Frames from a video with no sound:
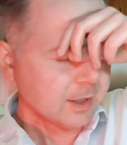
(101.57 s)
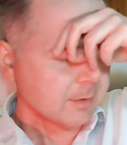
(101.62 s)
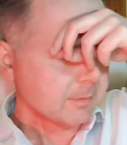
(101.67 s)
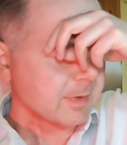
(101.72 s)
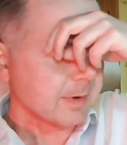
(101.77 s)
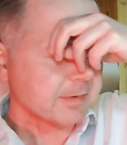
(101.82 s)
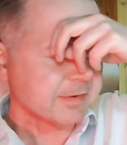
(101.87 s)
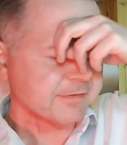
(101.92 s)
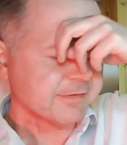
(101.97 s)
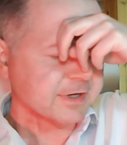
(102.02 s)

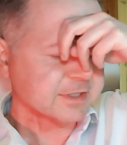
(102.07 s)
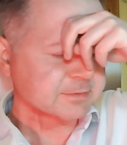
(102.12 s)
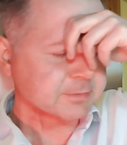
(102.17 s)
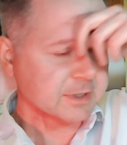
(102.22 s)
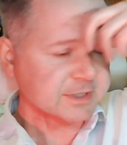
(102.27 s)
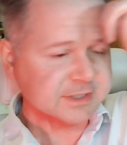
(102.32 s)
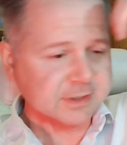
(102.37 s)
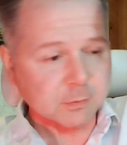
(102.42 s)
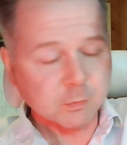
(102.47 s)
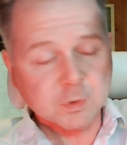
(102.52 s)
maybe the vice
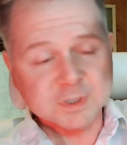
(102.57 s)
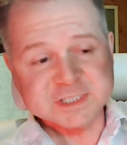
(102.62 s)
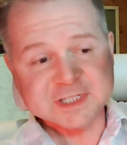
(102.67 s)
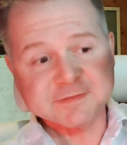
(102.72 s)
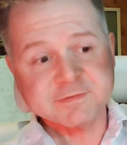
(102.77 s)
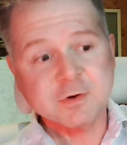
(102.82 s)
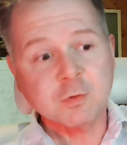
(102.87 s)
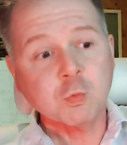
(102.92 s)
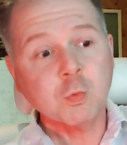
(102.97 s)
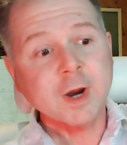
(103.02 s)
president wasn't
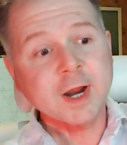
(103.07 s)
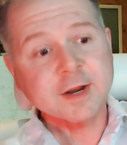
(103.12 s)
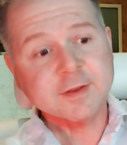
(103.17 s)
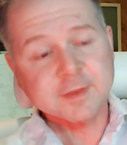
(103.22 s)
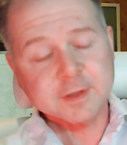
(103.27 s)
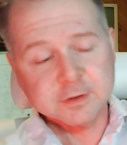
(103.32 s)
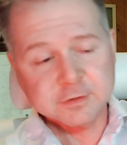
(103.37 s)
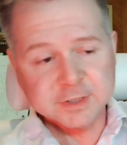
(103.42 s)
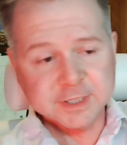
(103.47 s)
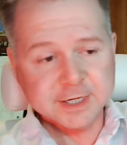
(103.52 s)
even aware
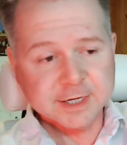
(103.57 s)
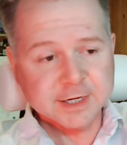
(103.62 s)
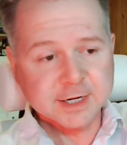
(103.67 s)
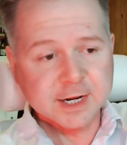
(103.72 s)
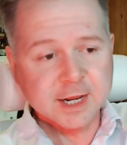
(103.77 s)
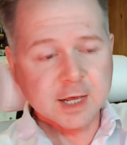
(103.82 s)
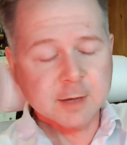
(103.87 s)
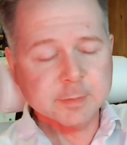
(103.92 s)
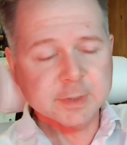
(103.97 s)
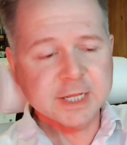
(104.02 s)
that you needed
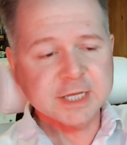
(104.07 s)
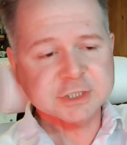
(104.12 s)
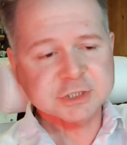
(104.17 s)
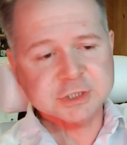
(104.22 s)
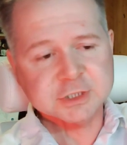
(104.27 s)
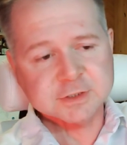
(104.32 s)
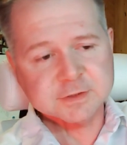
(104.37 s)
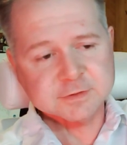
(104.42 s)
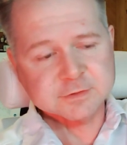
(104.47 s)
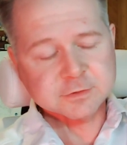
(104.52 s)

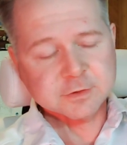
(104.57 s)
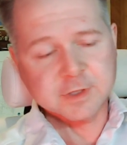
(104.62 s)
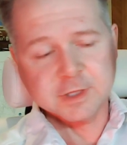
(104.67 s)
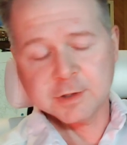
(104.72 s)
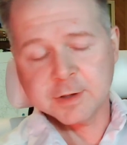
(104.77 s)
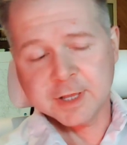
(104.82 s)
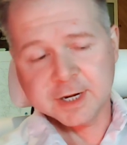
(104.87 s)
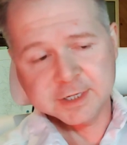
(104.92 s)
accommodations or that you had